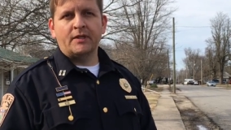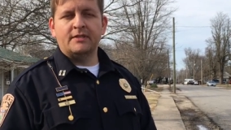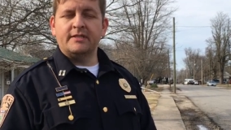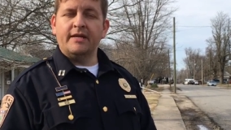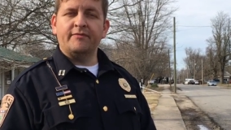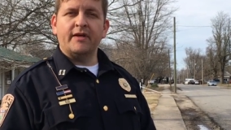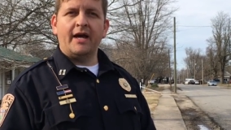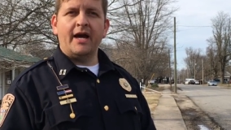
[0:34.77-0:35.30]

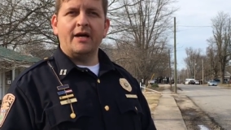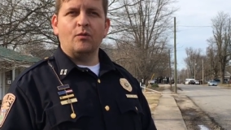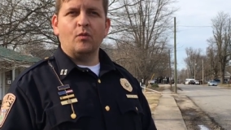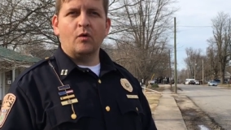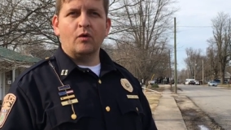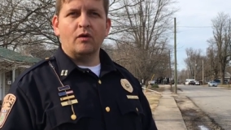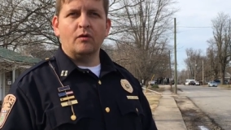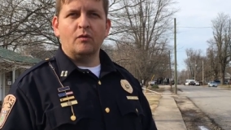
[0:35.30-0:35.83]
see if they had a
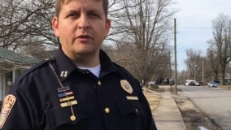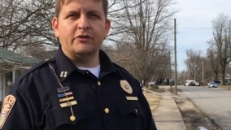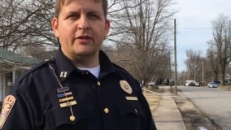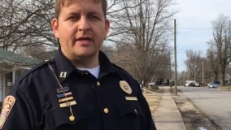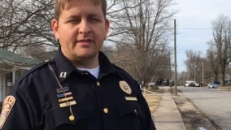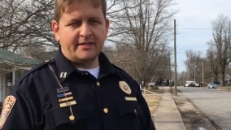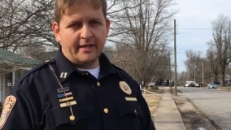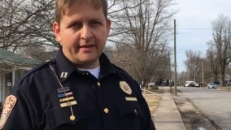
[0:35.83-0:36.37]
warrant, which
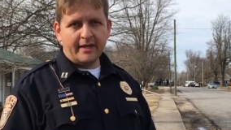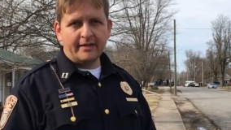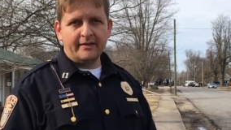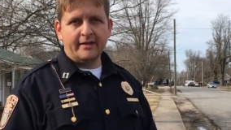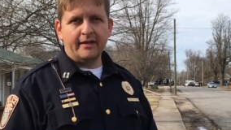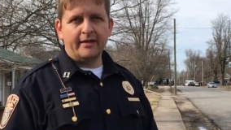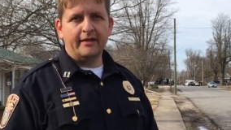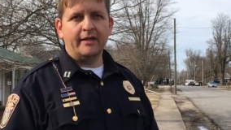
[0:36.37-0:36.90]
they said they
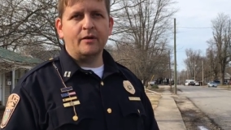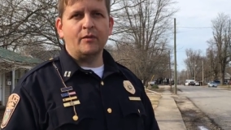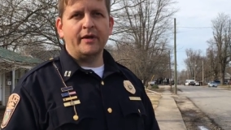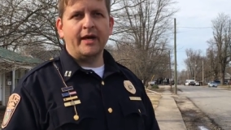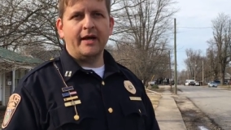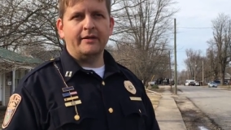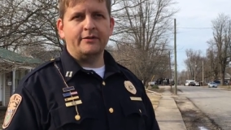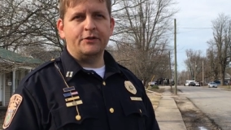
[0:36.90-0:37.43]
did, and then we
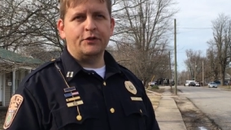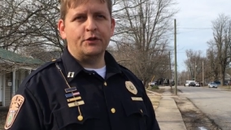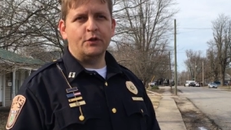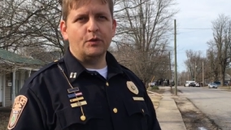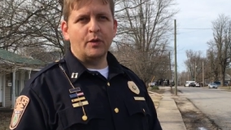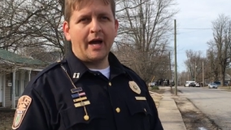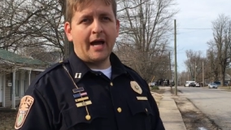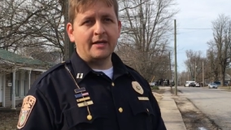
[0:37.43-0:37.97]
had
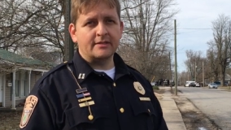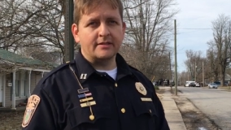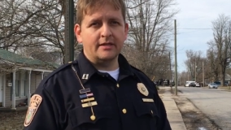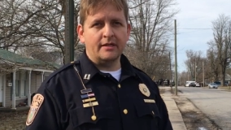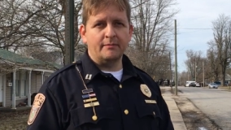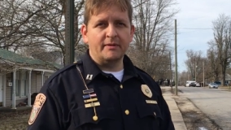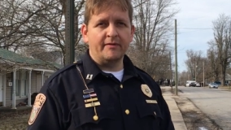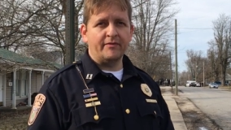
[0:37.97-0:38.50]
to ask
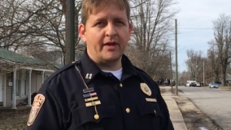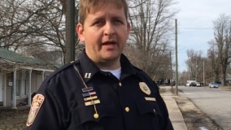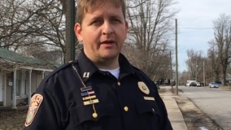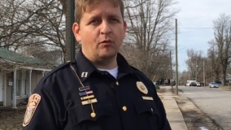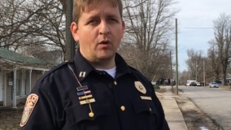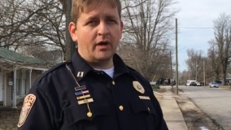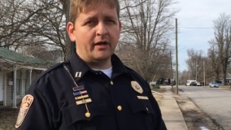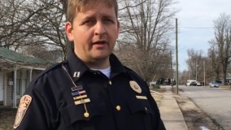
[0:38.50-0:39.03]
them if they
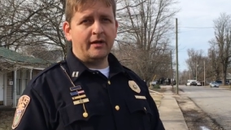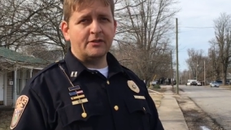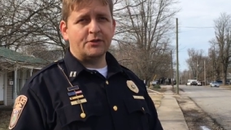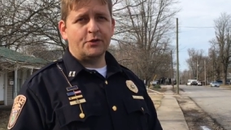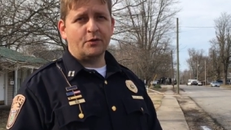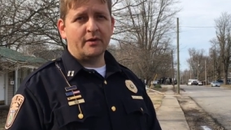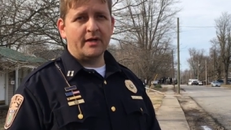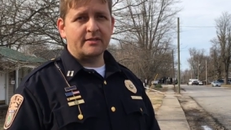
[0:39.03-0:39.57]
wanted us
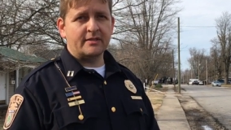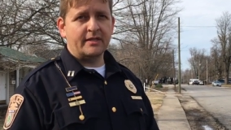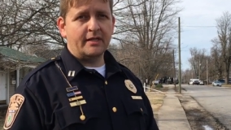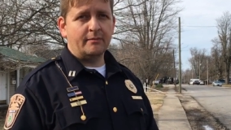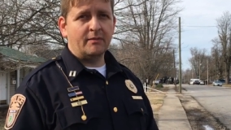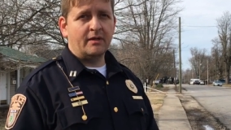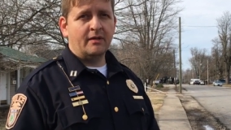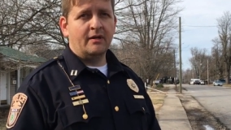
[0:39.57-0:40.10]
to arrest
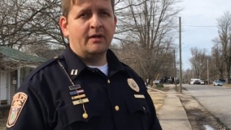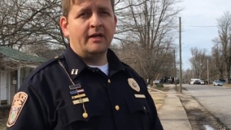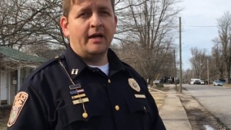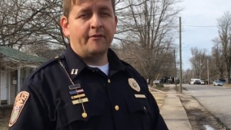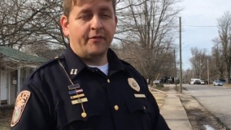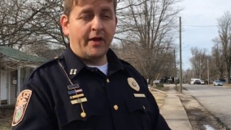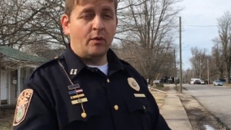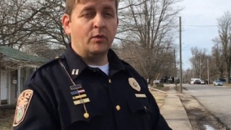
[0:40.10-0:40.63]
him,
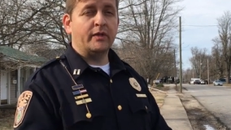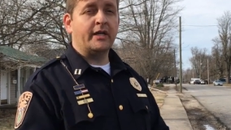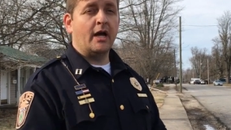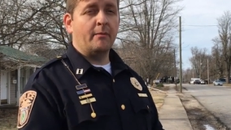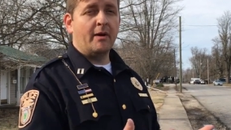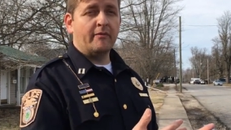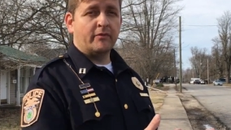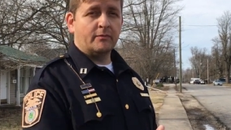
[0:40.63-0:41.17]
if they would
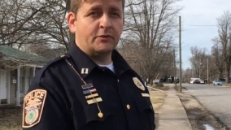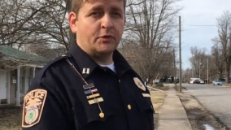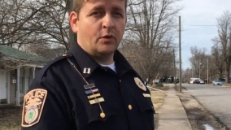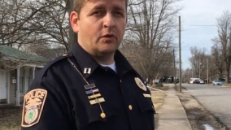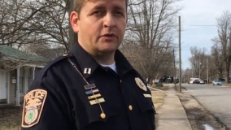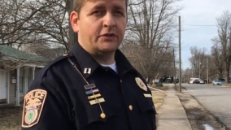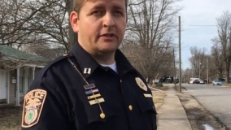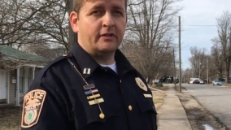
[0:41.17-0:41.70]
come up from
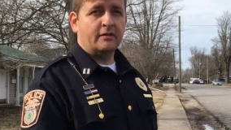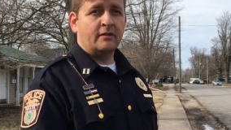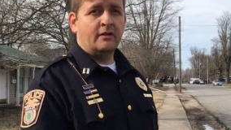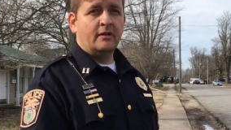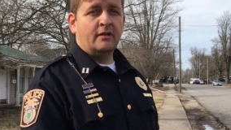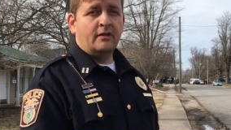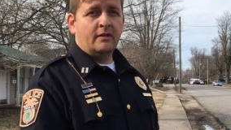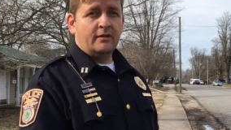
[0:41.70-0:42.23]
Georgia
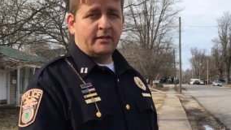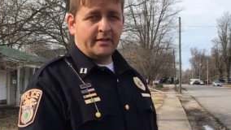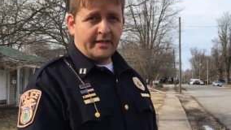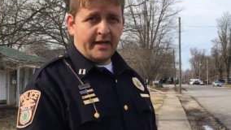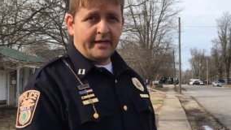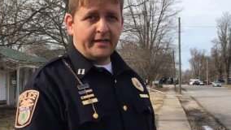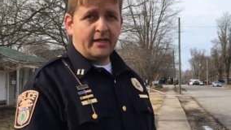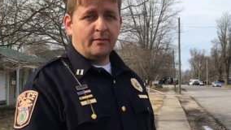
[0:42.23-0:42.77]
to
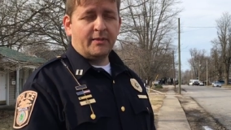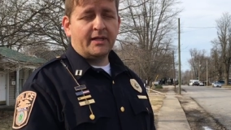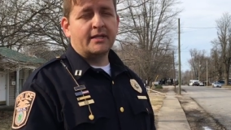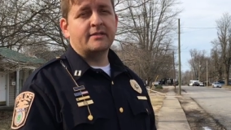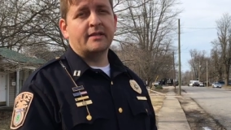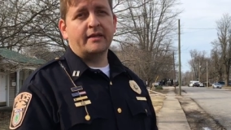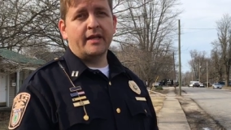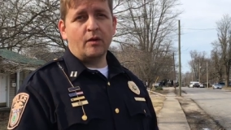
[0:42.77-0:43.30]
take him, and
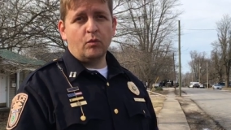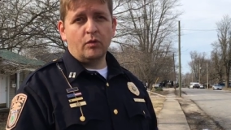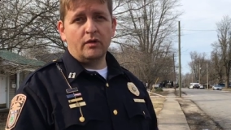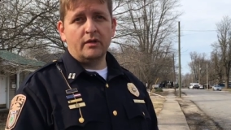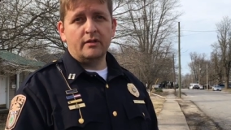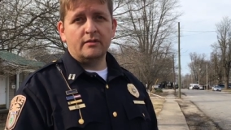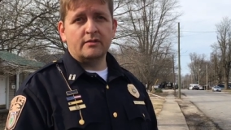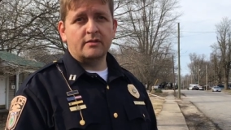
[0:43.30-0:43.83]
they said they
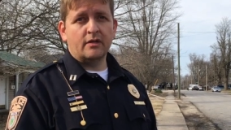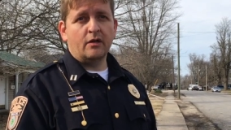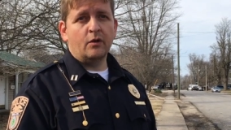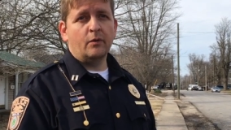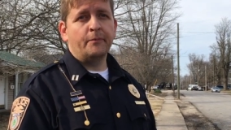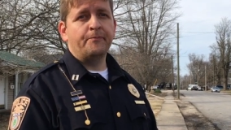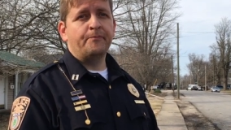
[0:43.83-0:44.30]
would. So